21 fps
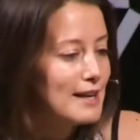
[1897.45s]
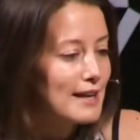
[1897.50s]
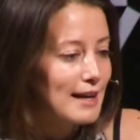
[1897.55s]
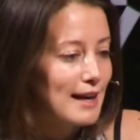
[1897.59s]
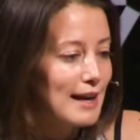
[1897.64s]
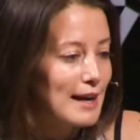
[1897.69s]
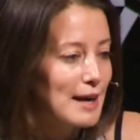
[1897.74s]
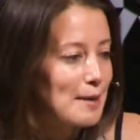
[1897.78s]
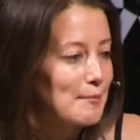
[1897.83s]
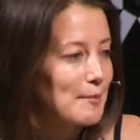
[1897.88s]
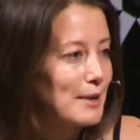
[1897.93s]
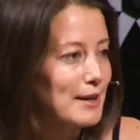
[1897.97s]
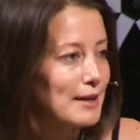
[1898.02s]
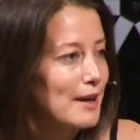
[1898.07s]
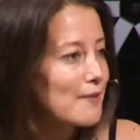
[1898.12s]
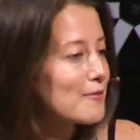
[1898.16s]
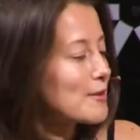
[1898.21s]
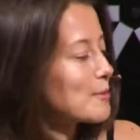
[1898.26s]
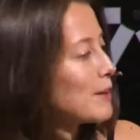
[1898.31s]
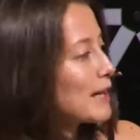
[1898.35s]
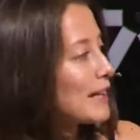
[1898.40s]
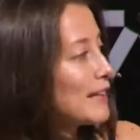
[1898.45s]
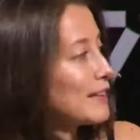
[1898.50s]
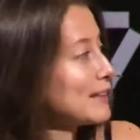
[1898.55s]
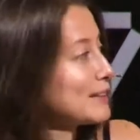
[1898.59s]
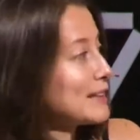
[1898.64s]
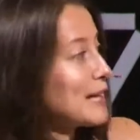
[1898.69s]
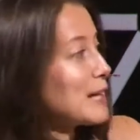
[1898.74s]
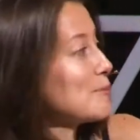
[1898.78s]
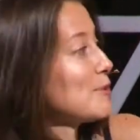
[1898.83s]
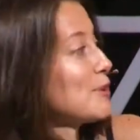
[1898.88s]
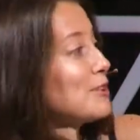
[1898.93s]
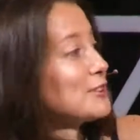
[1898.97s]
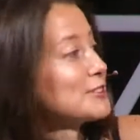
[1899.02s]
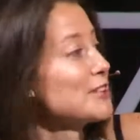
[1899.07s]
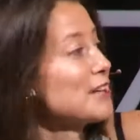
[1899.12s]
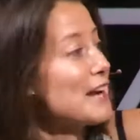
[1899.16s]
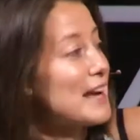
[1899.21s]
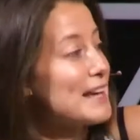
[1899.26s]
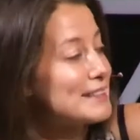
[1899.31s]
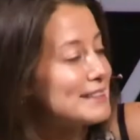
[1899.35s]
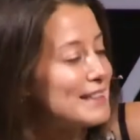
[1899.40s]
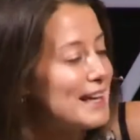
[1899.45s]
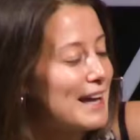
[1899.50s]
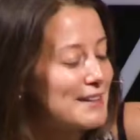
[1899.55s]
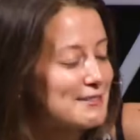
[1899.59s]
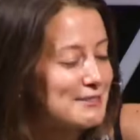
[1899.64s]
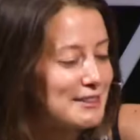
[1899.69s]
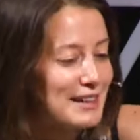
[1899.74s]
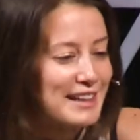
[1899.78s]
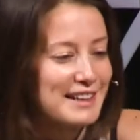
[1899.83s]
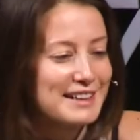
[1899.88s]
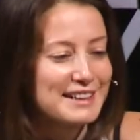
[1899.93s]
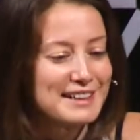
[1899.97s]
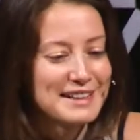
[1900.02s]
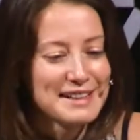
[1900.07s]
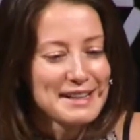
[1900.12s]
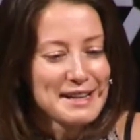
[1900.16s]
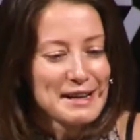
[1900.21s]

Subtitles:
And everybody at the table also has that, right?